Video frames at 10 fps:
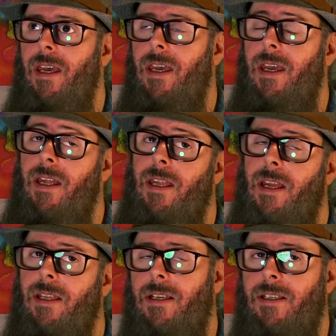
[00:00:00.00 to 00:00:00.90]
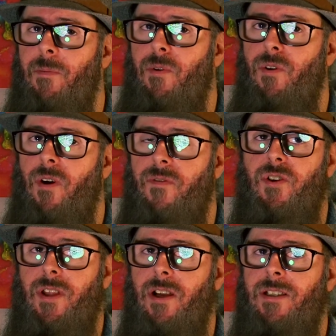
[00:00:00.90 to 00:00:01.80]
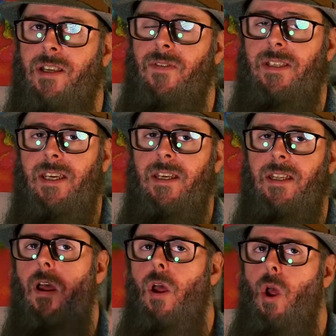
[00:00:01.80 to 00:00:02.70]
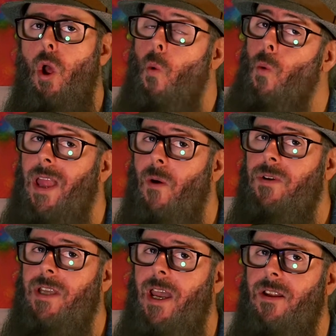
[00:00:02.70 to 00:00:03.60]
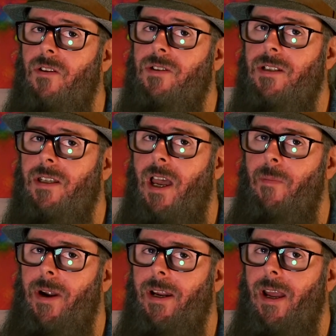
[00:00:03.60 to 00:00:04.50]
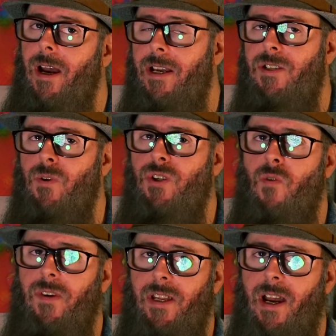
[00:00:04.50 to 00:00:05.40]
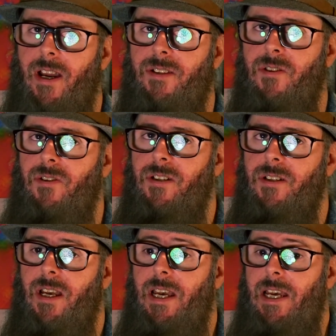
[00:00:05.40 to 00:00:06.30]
in December of 2017. When I was diagnosed as a diabetic, I switched over to diet sodas.